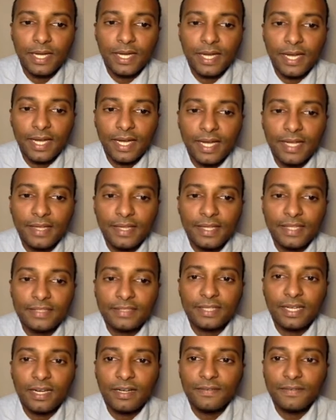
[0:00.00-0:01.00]
And that's
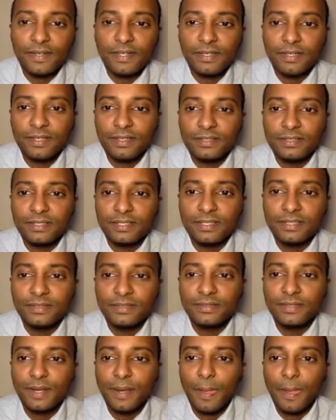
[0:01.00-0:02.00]
our final answer.
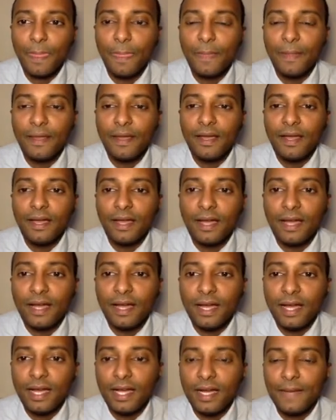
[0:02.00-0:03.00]

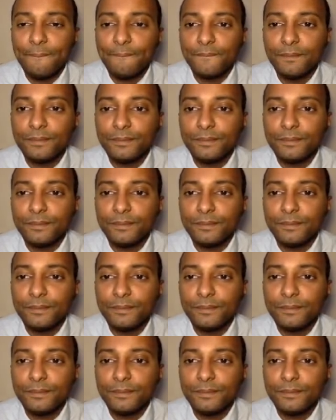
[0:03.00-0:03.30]
Um,